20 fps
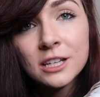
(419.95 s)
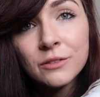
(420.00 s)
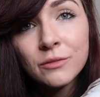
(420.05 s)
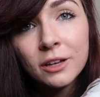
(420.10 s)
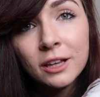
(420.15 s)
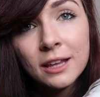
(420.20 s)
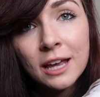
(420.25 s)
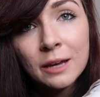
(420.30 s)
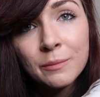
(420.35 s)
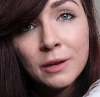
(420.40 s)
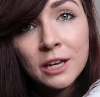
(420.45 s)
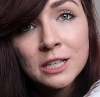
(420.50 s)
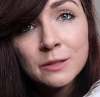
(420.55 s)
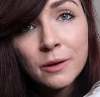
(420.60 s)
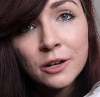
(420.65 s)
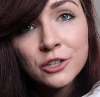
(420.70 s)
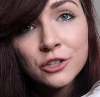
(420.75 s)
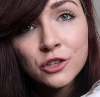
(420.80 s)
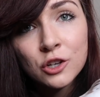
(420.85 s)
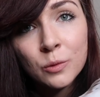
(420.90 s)
doesn't really like me as
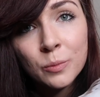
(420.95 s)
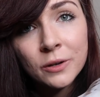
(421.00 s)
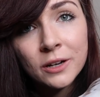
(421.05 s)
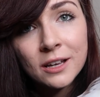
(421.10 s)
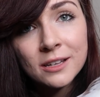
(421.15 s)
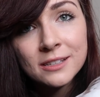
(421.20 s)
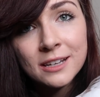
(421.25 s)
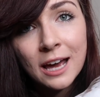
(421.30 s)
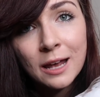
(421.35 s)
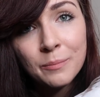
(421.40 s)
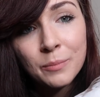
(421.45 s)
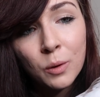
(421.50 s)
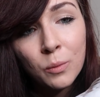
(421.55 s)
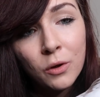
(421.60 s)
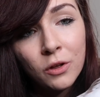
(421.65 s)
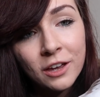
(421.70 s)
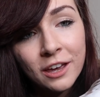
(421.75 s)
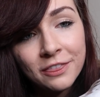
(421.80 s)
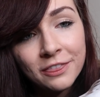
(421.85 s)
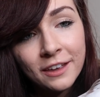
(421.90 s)
much as Cooper does yet, but
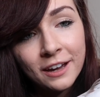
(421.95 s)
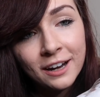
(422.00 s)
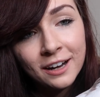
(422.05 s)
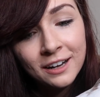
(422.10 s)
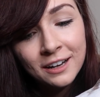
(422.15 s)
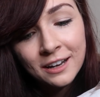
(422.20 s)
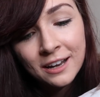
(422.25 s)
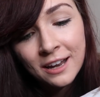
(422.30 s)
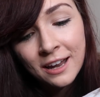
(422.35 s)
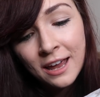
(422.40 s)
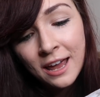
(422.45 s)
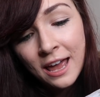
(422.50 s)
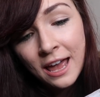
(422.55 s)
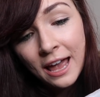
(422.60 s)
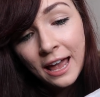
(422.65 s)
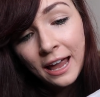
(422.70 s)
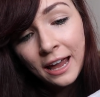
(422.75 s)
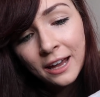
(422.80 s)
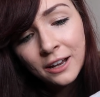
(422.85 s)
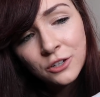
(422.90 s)
we'll get there.
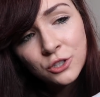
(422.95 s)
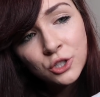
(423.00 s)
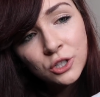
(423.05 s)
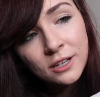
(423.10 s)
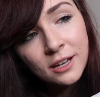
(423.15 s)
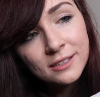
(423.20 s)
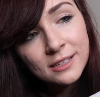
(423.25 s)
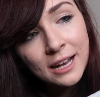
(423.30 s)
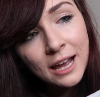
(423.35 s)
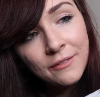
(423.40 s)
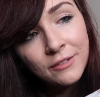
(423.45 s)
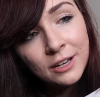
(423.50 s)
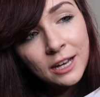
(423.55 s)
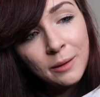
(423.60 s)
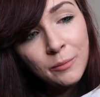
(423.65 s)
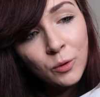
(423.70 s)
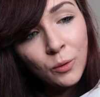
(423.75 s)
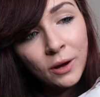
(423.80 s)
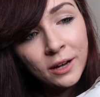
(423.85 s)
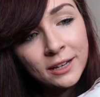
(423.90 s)
And she doesn't have a
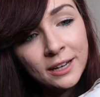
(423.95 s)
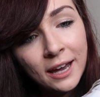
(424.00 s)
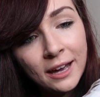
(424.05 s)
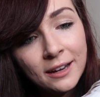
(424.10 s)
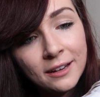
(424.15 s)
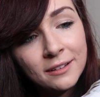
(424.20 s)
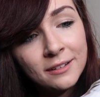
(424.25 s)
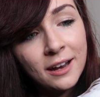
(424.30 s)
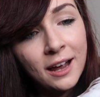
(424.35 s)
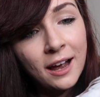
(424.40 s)
name quite yet.